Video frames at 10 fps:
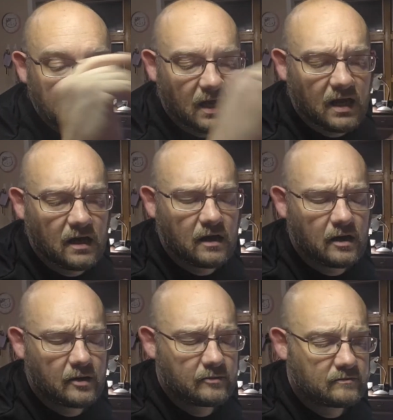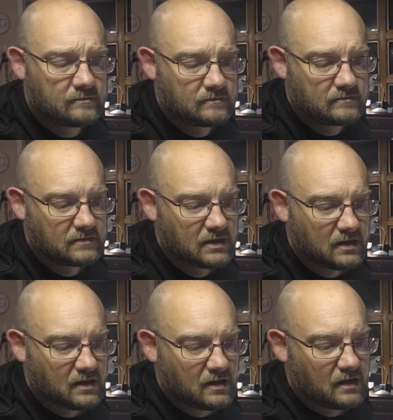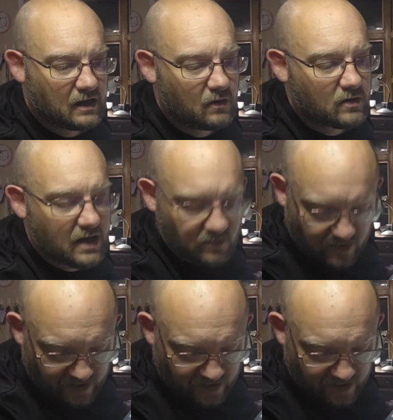Oh God, why did I